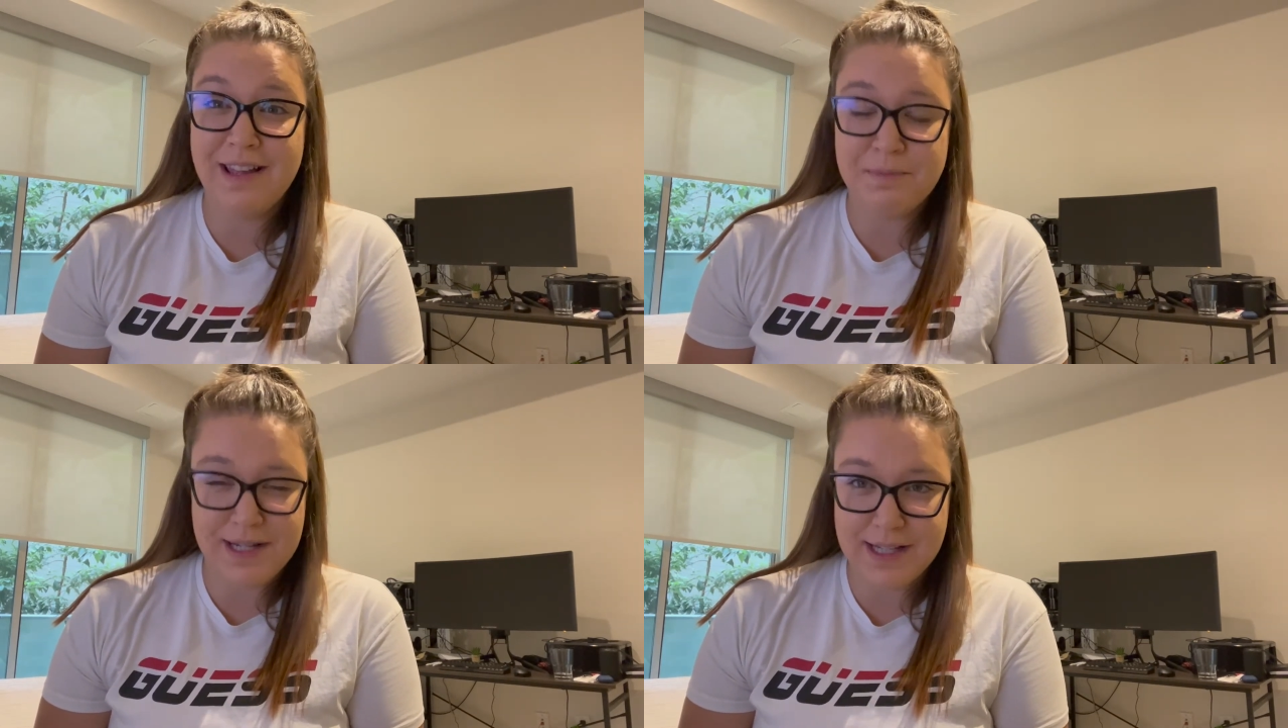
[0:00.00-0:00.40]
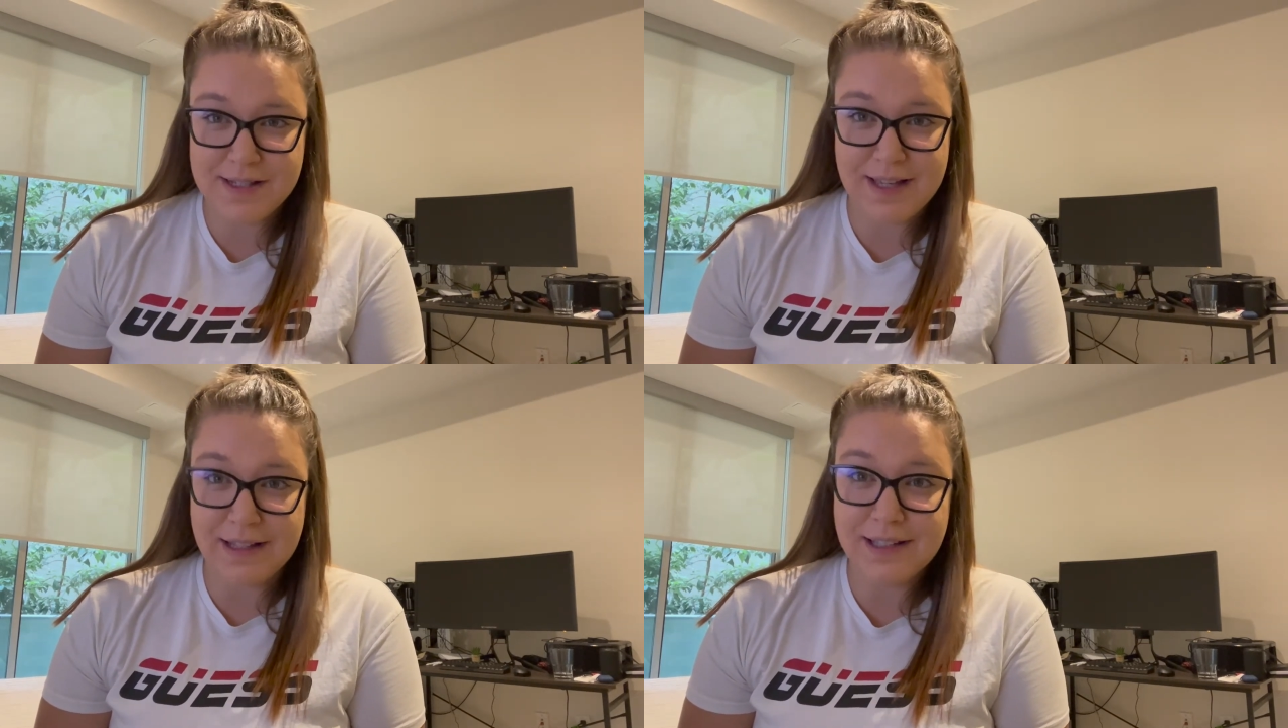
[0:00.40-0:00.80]
and my
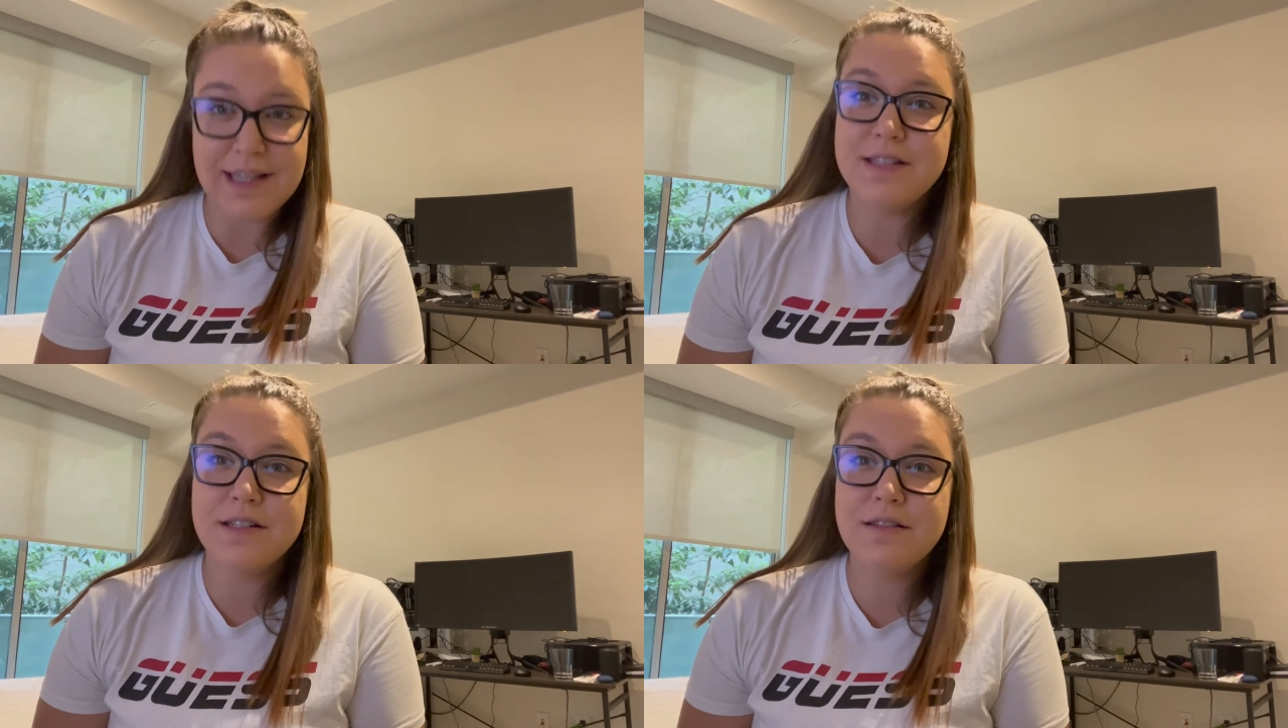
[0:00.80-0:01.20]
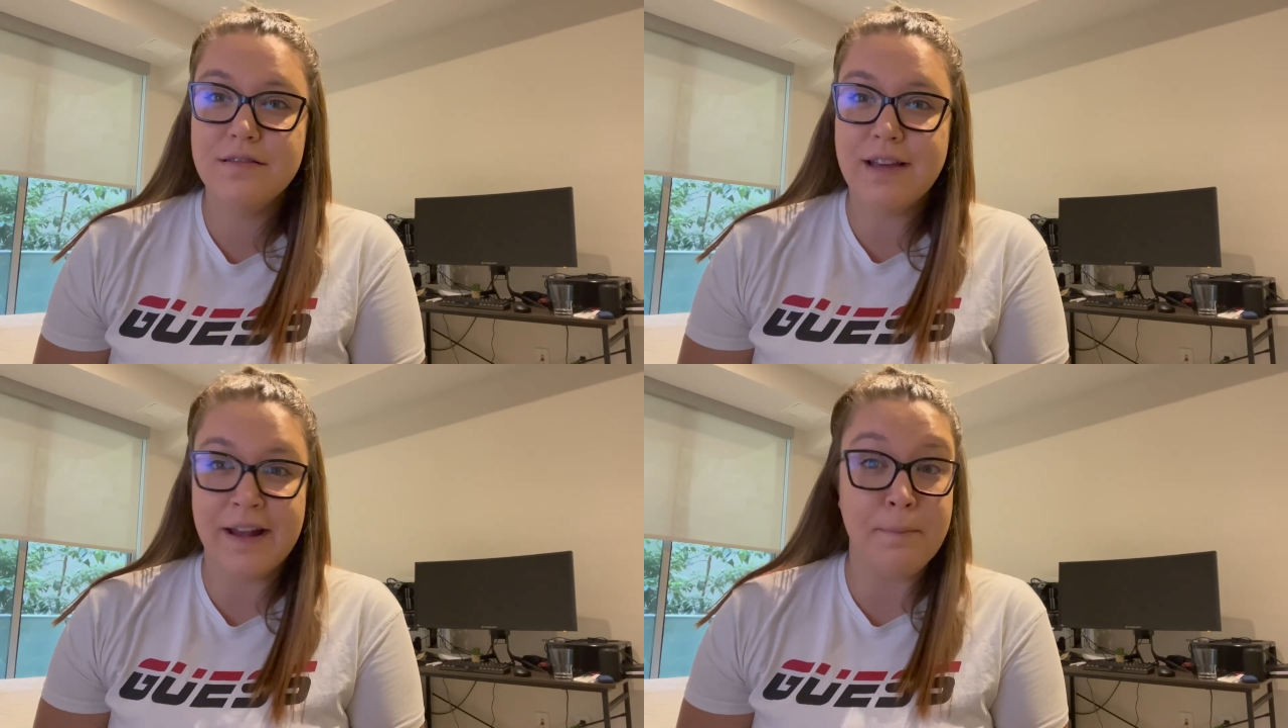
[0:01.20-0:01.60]
desk at least
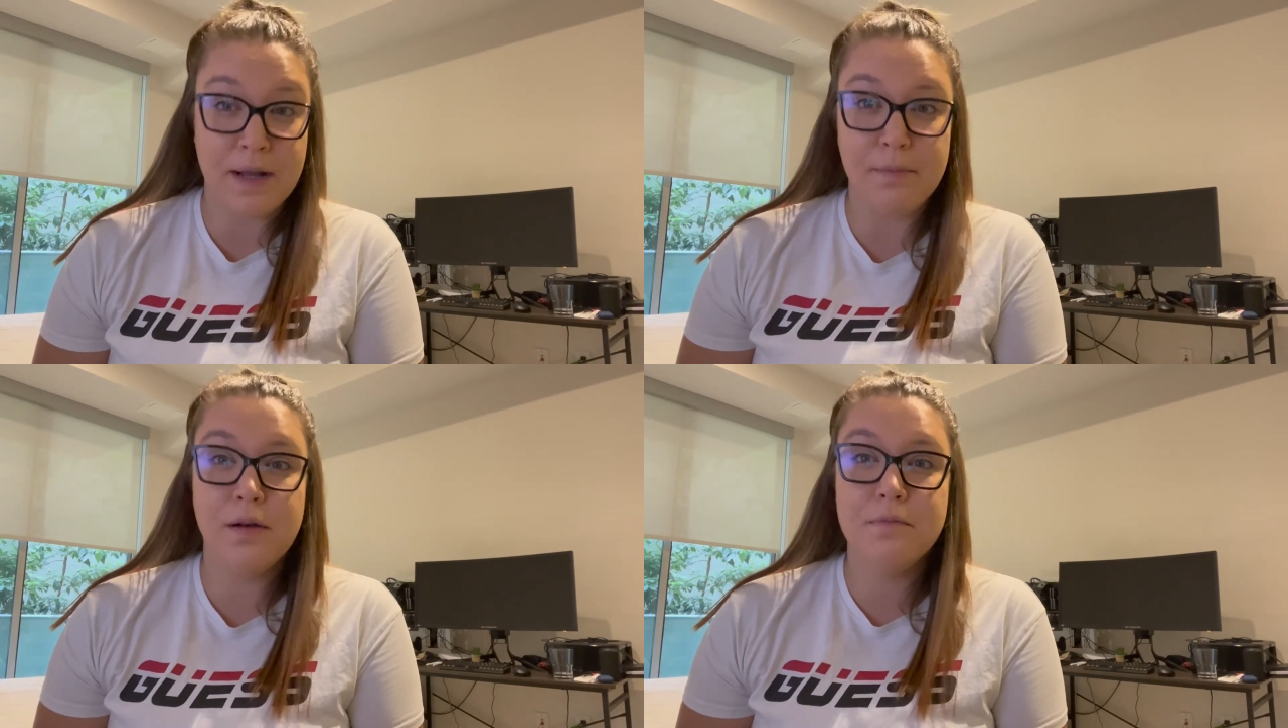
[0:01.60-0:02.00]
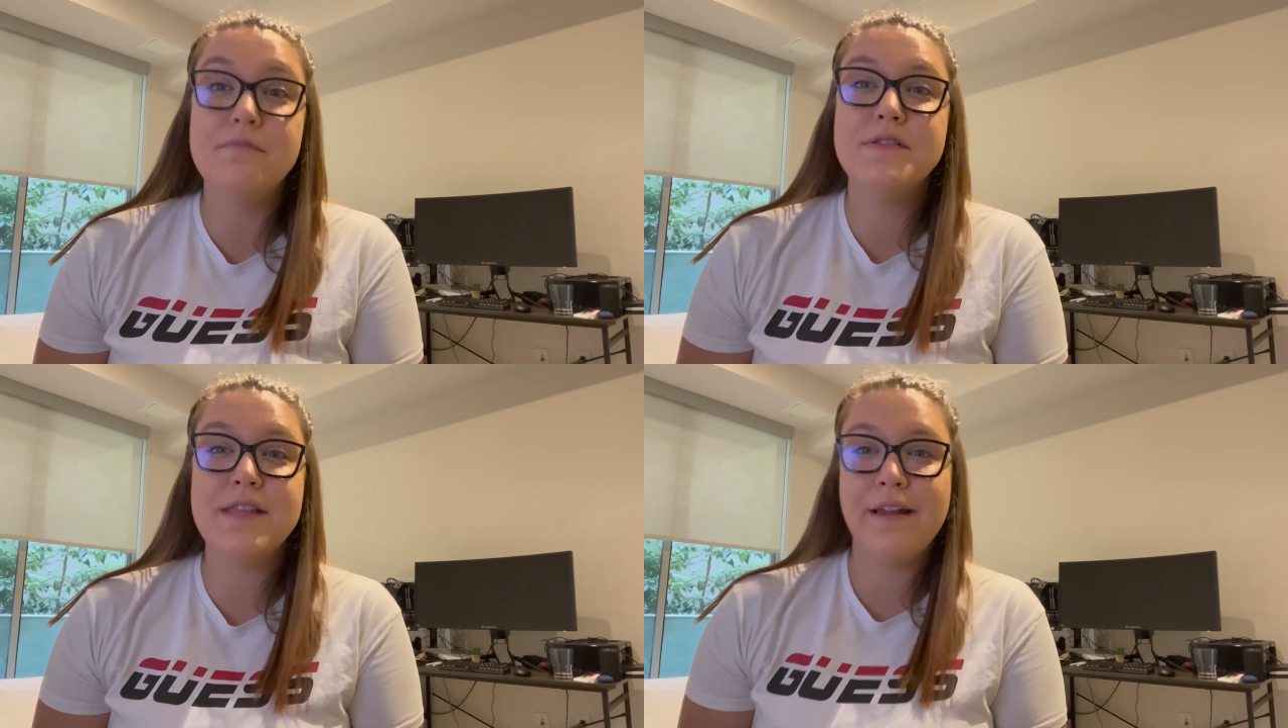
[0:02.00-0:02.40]
at a
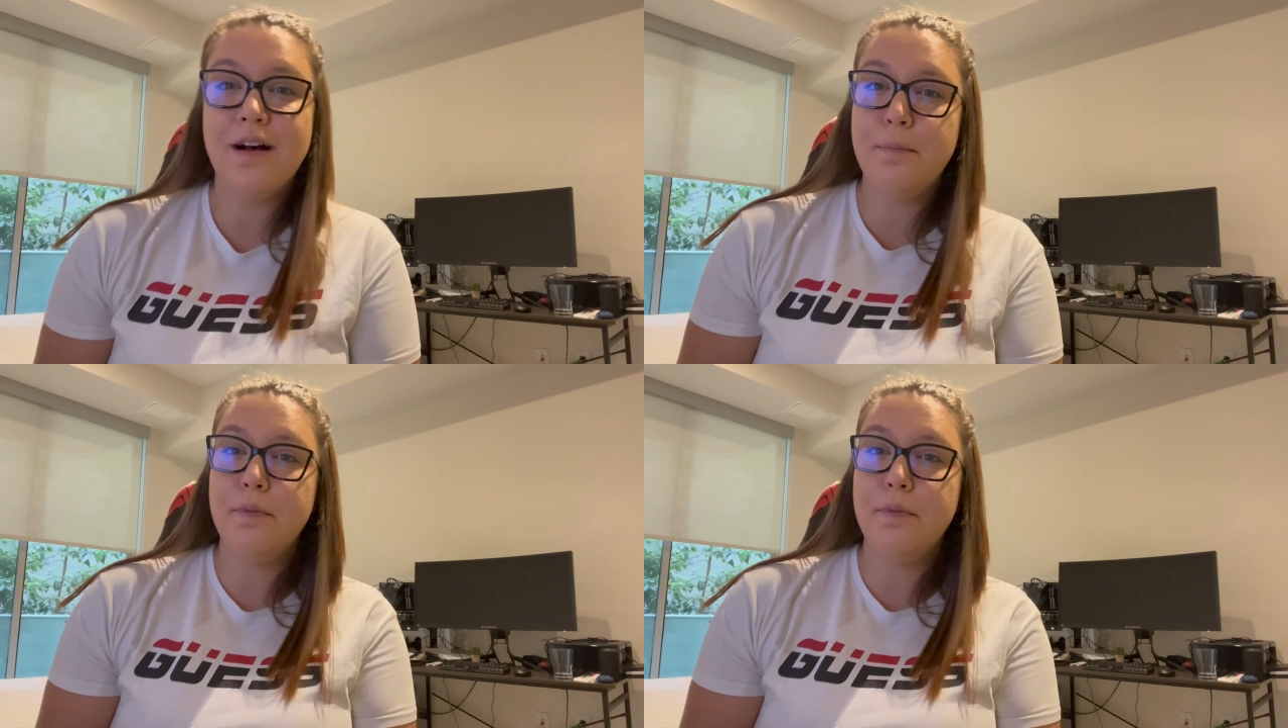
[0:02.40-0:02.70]
minimum set up.